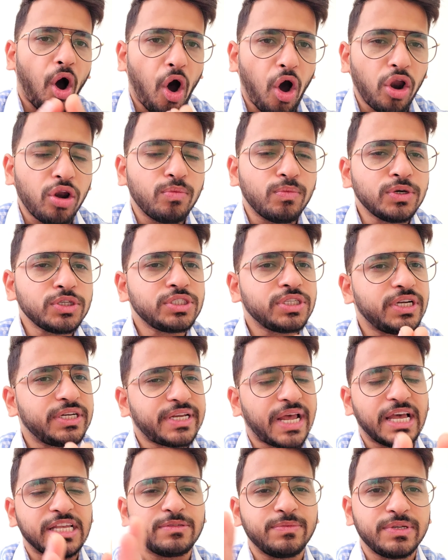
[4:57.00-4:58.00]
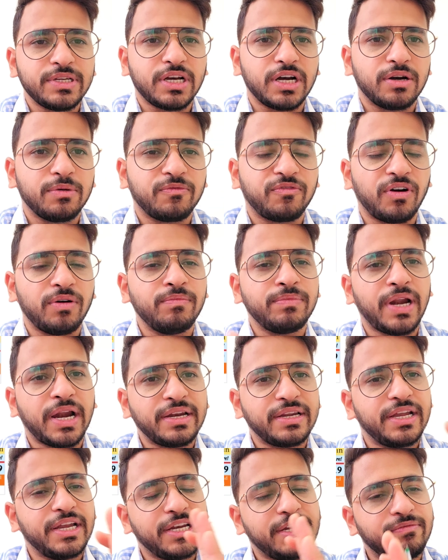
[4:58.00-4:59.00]
almost it has been confirmed
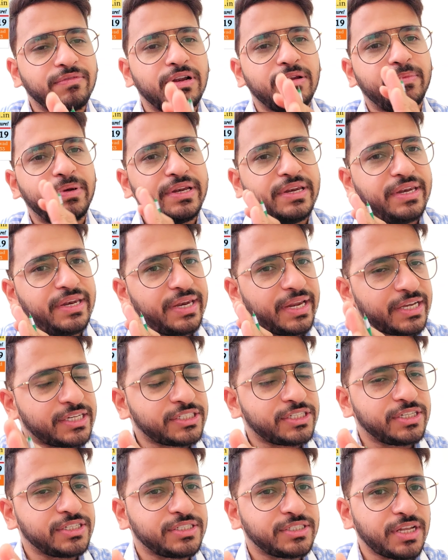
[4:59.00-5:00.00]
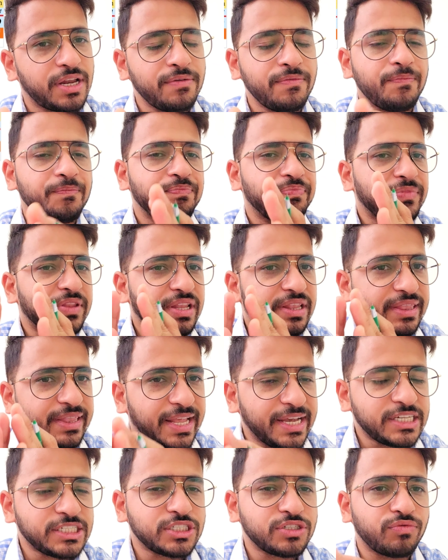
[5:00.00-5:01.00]
that it will be next itself
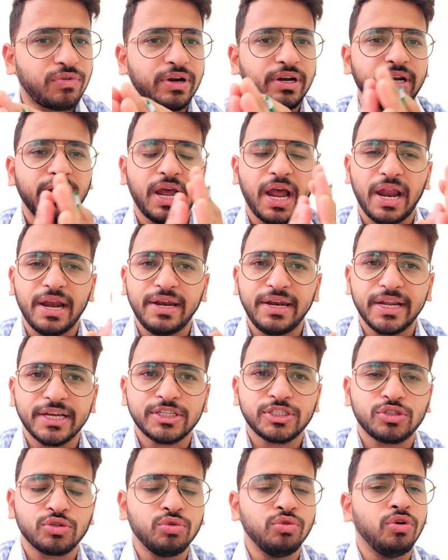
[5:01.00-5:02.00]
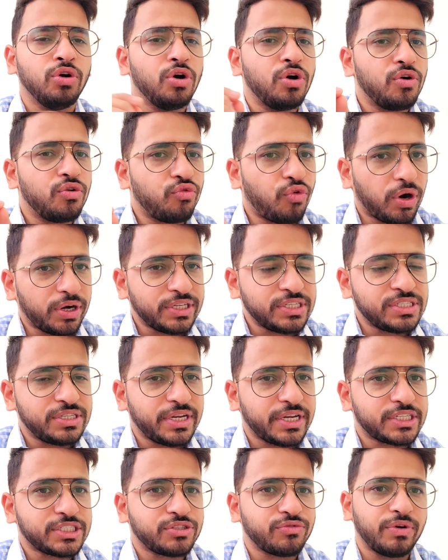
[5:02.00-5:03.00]
next one and next two what is
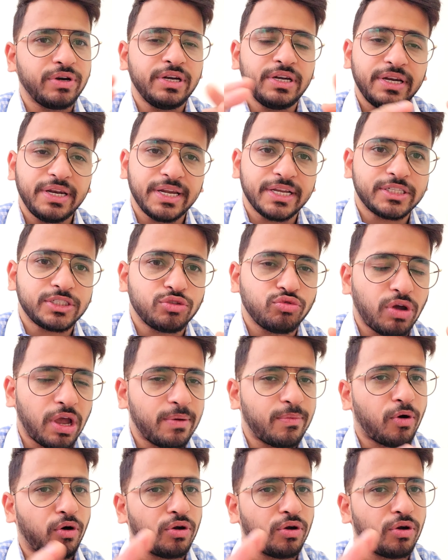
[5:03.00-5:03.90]
next one next two i have